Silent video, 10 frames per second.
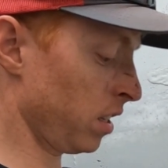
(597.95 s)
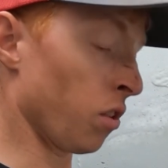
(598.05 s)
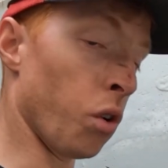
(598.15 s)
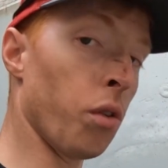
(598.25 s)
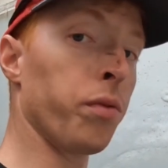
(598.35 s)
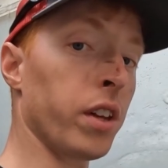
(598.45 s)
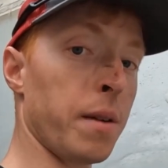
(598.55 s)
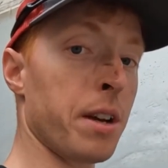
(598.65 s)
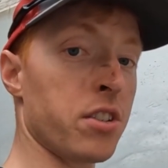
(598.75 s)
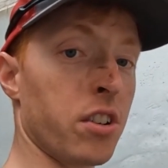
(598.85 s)
Hopefully
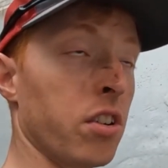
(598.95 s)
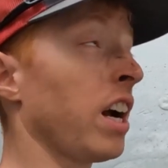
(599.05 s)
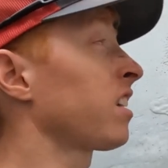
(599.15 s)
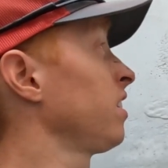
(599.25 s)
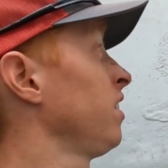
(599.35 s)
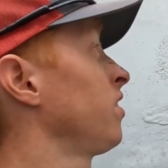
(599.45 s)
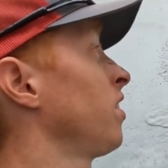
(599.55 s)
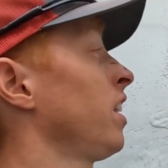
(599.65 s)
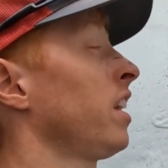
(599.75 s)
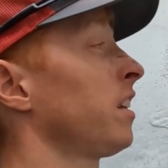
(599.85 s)
I measured correctly
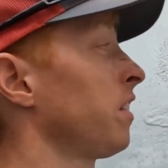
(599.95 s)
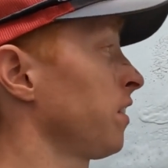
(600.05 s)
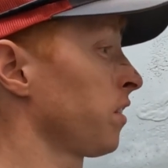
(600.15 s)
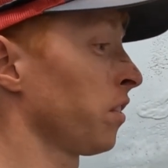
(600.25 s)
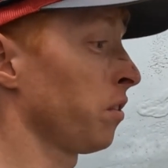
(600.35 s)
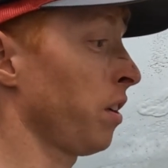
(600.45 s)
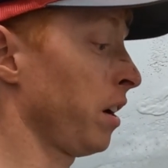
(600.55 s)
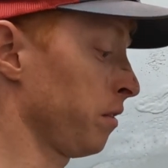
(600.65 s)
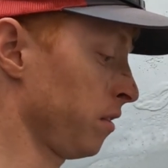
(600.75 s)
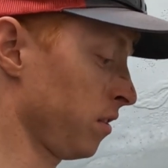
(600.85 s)
so that I get this through the
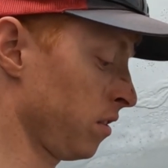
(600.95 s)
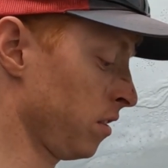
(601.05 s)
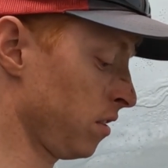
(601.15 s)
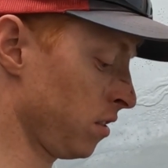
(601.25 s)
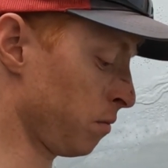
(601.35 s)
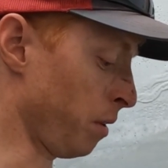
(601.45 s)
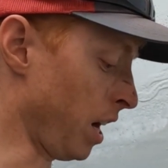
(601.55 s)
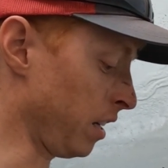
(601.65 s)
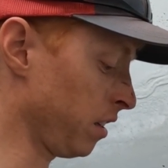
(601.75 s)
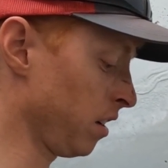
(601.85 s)
right
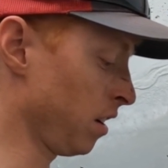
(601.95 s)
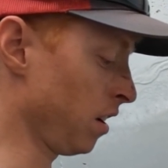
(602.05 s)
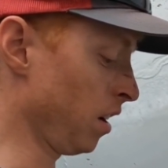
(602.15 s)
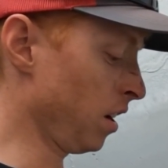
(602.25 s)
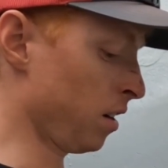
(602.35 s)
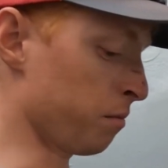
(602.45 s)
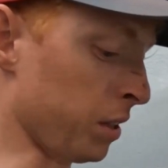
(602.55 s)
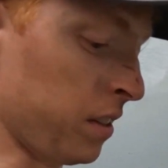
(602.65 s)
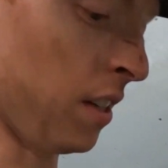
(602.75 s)
spot. But